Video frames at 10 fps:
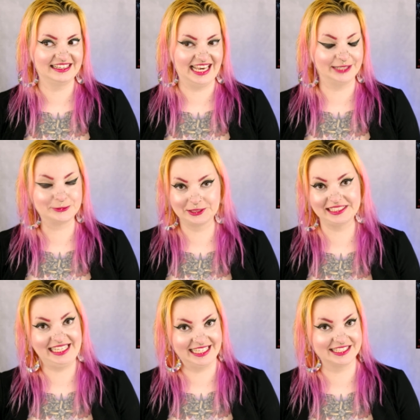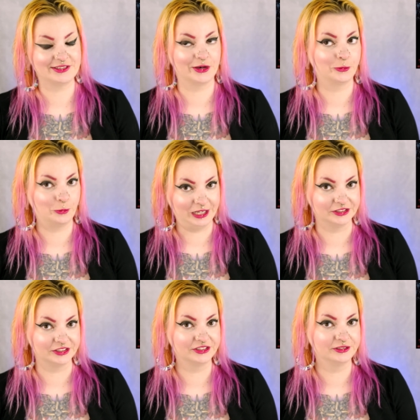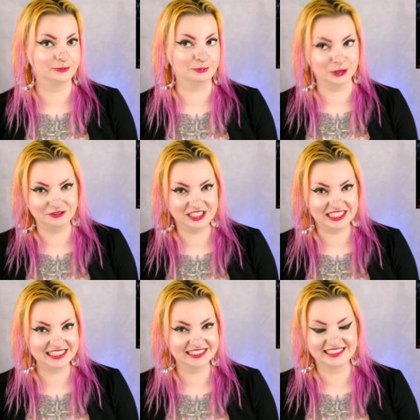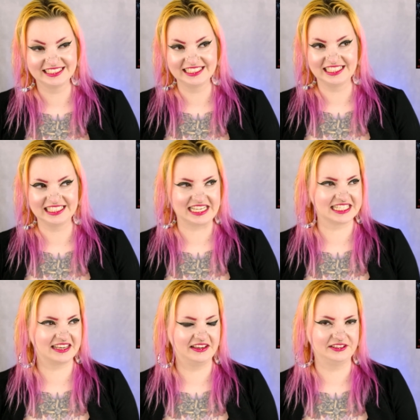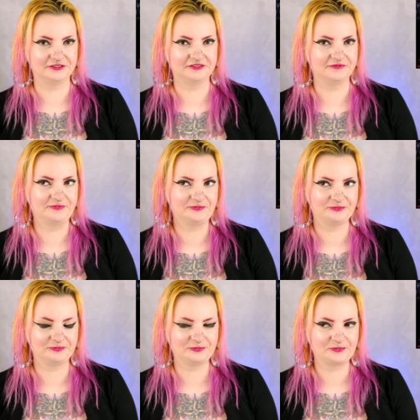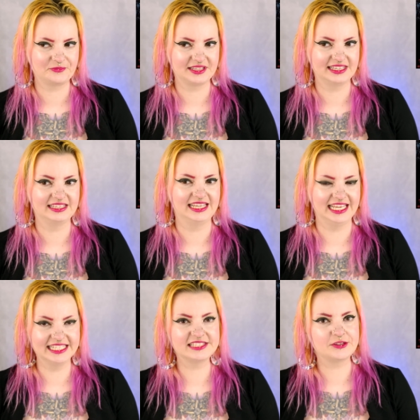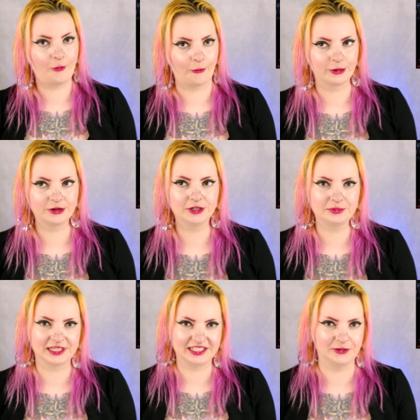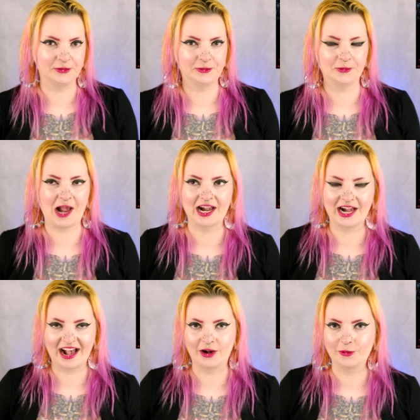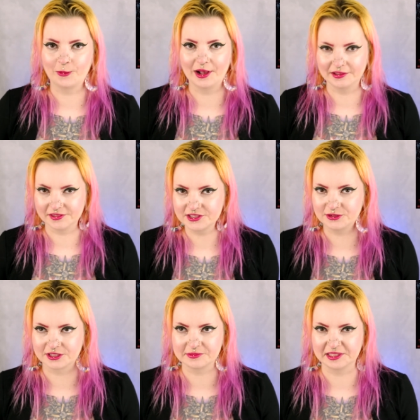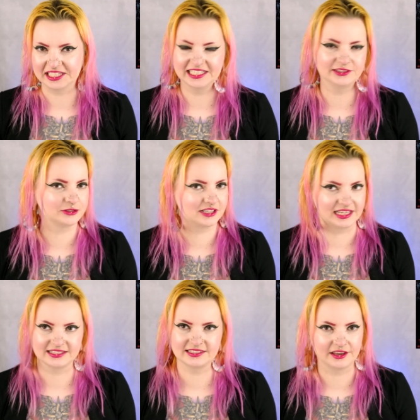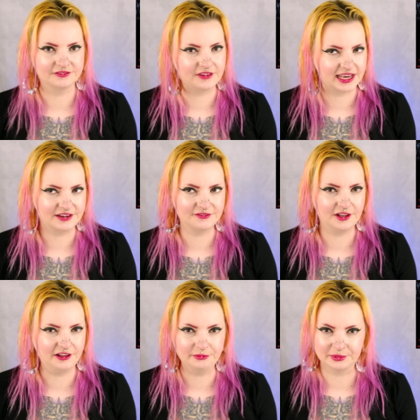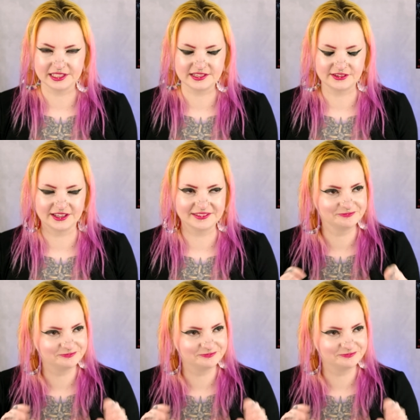it really is a weird movie. Like, it's kind of, it is horror, but I don't know how else to explain it. There's like sci-fi involved, but it's not,